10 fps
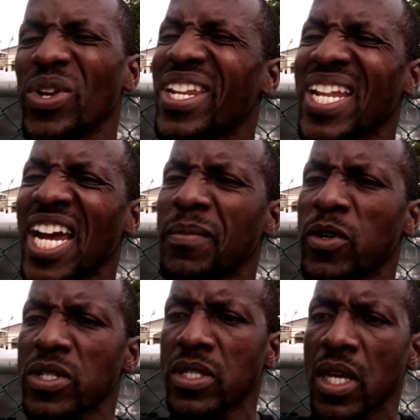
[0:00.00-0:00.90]
Within
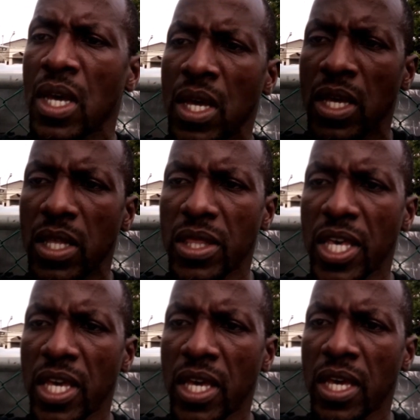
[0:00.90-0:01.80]
9 months,
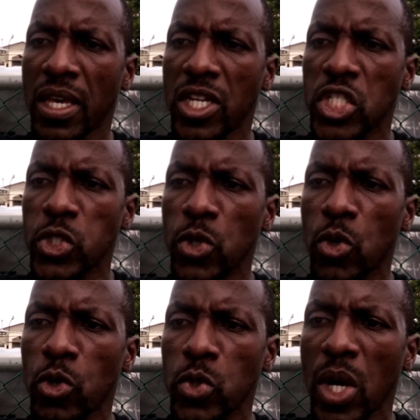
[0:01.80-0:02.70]
they
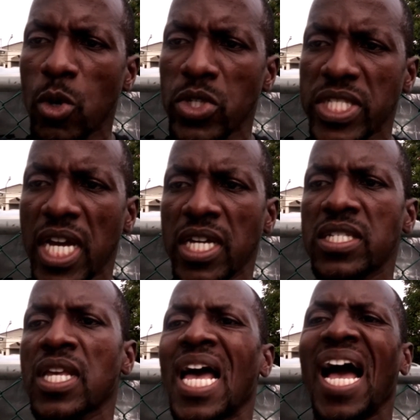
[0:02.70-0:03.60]
should grow to a good
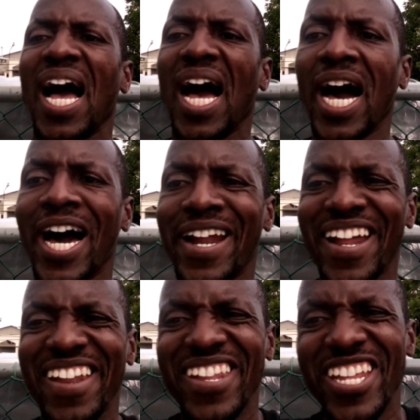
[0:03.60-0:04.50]
size,
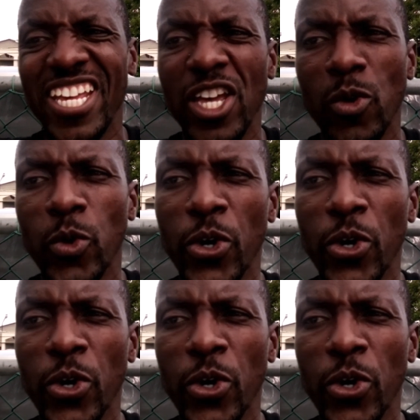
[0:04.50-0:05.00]
and they